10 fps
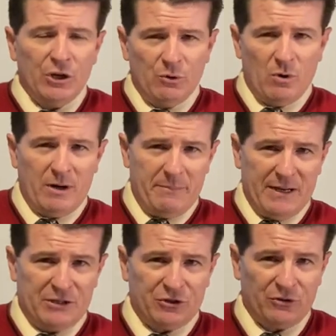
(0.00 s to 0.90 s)
you want to
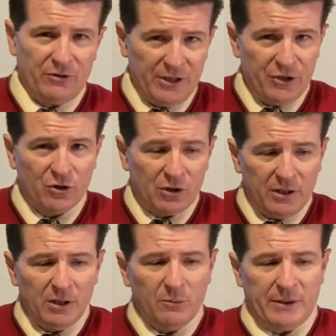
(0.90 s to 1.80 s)
make sure that you're
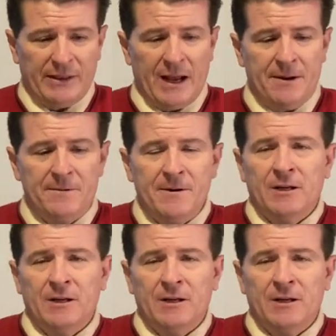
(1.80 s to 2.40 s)
clear with that.